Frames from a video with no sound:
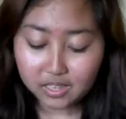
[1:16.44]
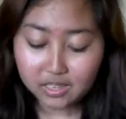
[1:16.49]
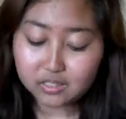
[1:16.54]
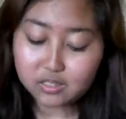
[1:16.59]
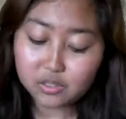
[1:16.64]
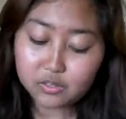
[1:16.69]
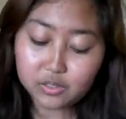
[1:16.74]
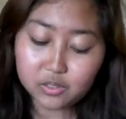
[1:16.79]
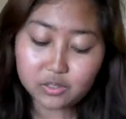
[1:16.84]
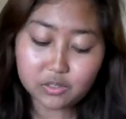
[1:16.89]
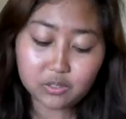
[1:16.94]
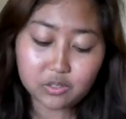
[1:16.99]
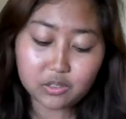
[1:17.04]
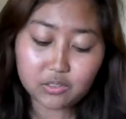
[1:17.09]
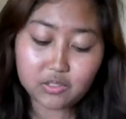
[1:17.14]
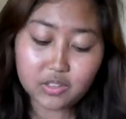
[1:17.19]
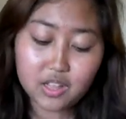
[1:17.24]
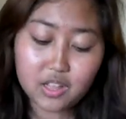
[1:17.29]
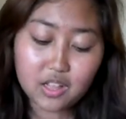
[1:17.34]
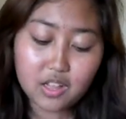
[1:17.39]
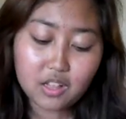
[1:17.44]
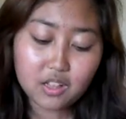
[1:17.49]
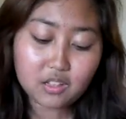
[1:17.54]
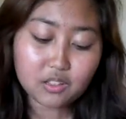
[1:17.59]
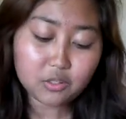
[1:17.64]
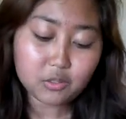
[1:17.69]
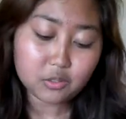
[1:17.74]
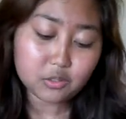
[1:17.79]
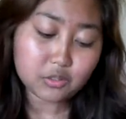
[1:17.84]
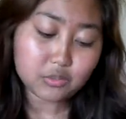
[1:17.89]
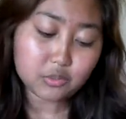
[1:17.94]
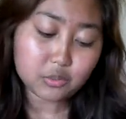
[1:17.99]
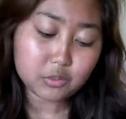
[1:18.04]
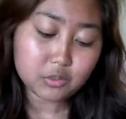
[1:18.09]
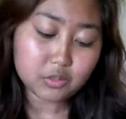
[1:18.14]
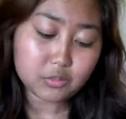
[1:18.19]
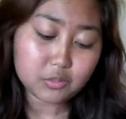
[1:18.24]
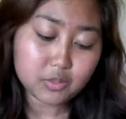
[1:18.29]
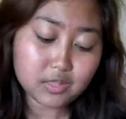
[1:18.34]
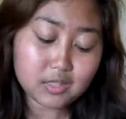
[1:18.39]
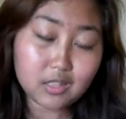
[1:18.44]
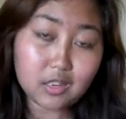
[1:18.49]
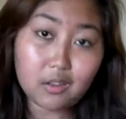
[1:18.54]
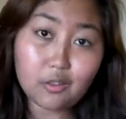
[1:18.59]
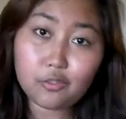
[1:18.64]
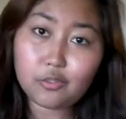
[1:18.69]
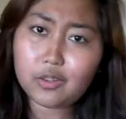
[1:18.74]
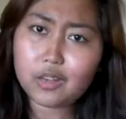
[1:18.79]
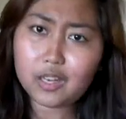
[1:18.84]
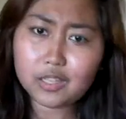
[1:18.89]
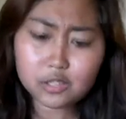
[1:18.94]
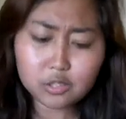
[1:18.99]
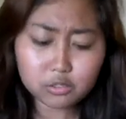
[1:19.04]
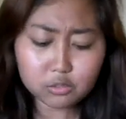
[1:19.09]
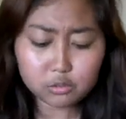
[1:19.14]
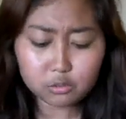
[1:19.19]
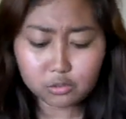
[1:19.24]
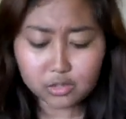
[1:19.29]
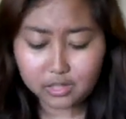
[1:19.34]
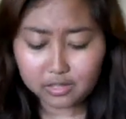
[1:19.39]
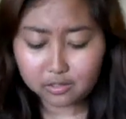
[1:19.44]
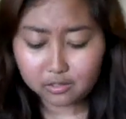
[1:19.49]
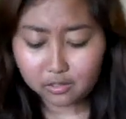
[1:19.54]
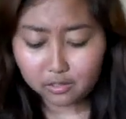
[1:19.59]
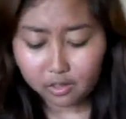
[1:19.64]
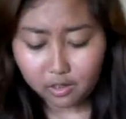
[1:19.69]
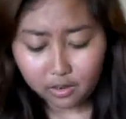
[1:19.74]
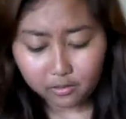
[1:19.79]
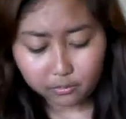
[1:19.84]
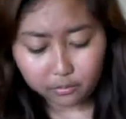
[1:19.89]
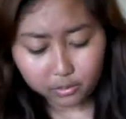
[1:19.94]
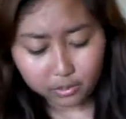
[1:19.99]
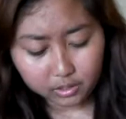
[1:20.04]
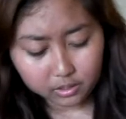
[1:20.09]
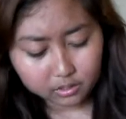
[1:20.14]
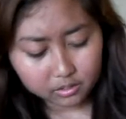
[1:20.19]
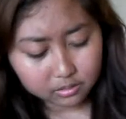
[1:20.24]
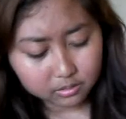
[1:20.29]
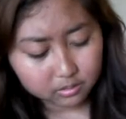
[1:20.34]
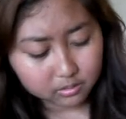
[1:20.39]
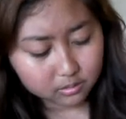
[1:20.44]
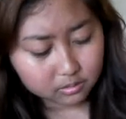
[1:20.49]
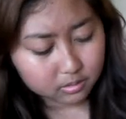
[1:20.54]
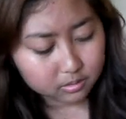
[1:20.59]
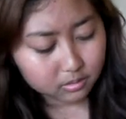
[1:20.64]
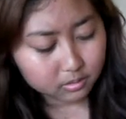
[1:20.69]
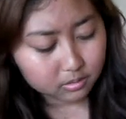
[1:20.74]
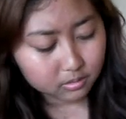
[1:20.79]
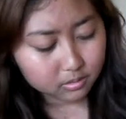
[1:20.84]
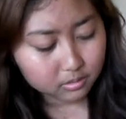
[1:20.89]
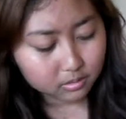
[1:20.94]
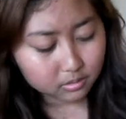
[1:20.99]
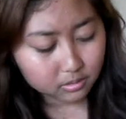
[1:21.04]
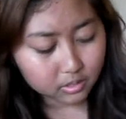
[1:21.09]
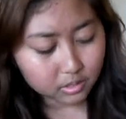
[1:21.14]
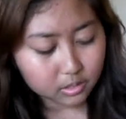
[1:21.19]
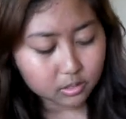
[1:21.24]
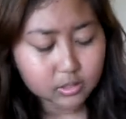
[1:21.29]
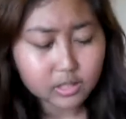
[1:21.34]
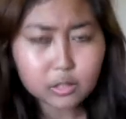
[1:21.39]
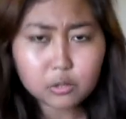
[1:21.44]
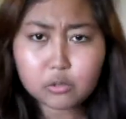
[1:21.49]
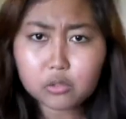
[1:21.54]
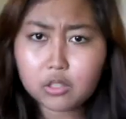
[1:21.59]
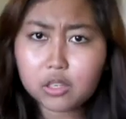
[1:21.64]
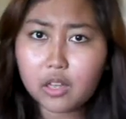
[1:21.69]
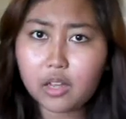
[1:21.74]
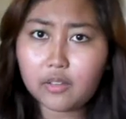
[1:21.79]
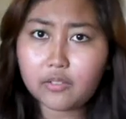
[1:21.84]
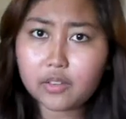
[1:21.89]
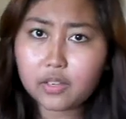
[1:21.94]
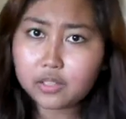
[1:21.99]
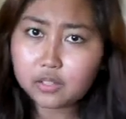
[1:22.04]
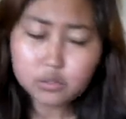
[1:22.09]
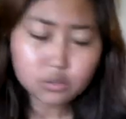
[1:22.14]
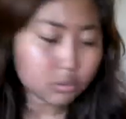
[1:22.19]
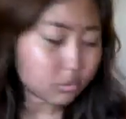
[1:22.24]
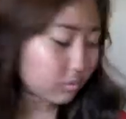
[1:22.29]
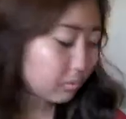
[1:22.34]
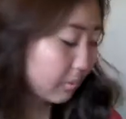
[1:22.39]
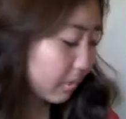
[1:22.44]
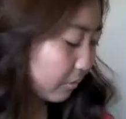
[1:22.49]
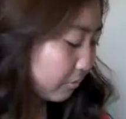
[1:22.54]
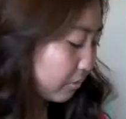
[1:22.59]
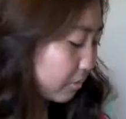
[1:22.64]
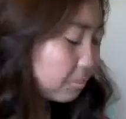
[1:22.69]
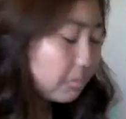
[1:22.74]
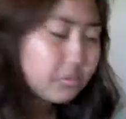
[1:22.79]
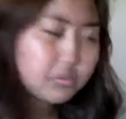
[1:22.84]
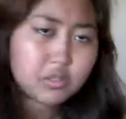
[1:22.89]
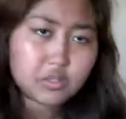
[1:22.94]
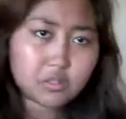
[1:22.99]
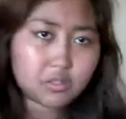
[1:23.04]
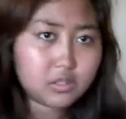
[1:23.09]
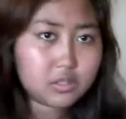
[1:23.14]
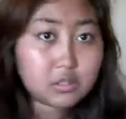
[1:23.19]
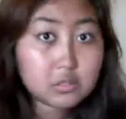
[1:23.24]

and it's filled with lots of awesome stuff. I just saw Dead or Alive when I Dead or Alive, I saw it when I flipped through.